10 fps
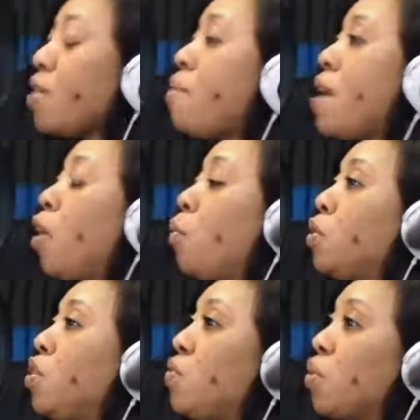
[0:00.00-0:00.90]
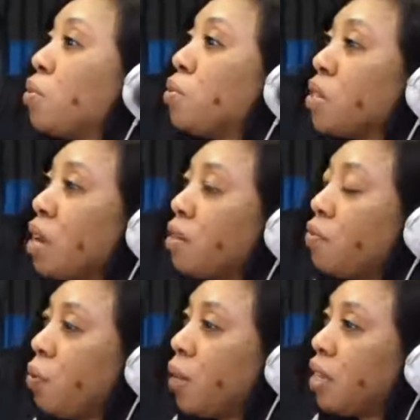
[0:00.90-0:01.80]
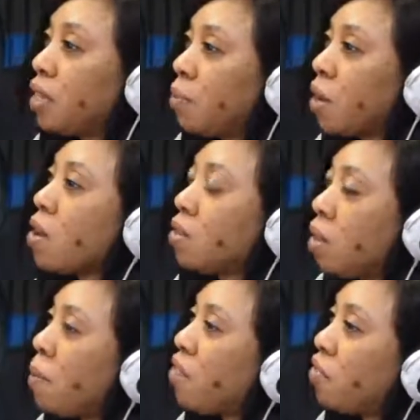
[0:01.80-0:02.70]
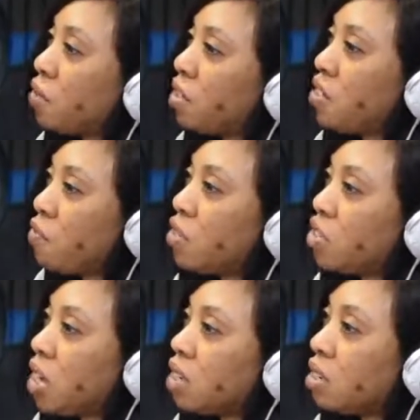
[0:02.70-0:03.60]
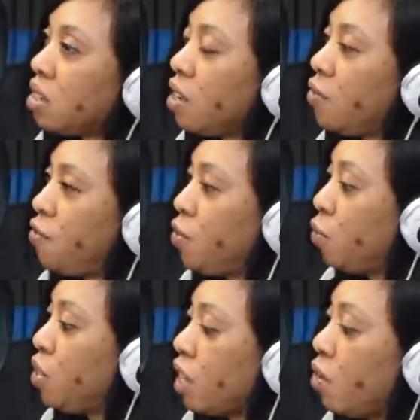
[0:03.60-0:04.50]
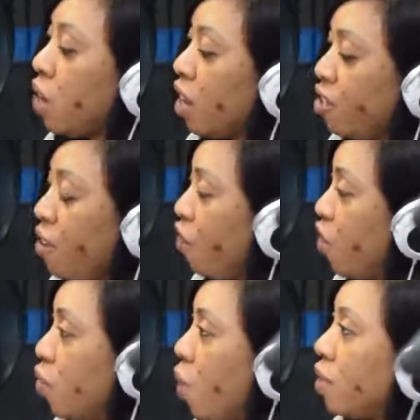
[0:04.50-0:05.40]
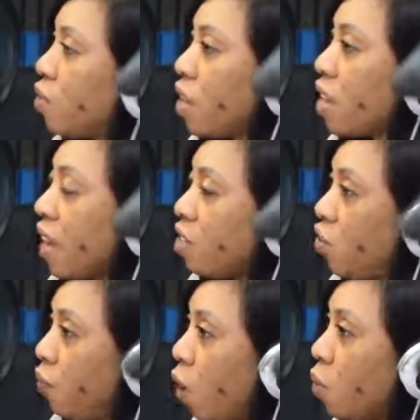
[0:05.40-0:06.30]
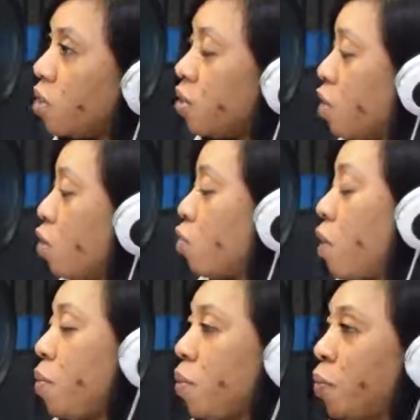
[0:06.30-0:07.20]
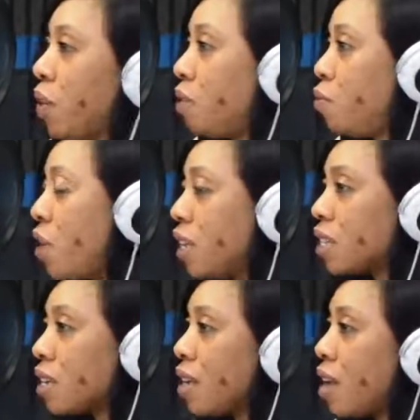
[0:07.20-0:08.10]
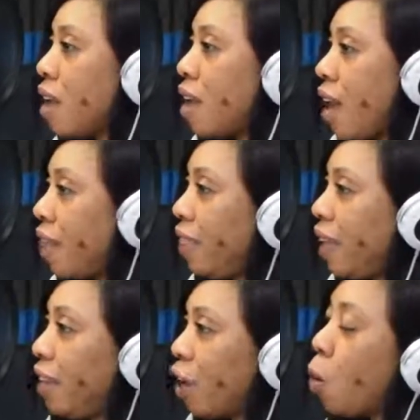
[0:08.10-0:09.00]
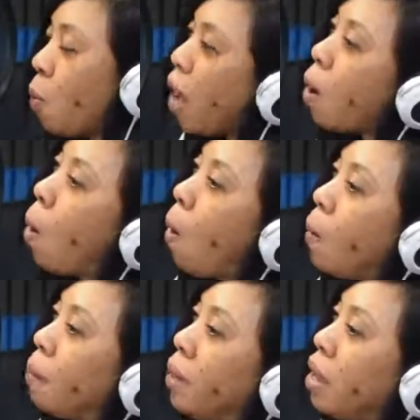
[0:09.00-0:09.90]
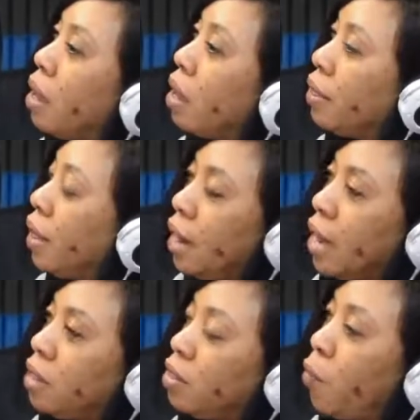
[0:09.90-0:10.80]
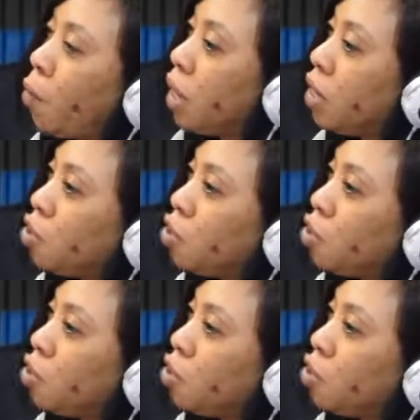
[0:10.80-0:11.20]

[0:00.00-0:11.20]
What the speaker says: be an opportunity for those people to cast their vote later, because they might feel disenfranchised if you say, okay, you don't feel well, so you can cast your votes because some people are at risk, and then they go back home, they didn't get to vote, they didn't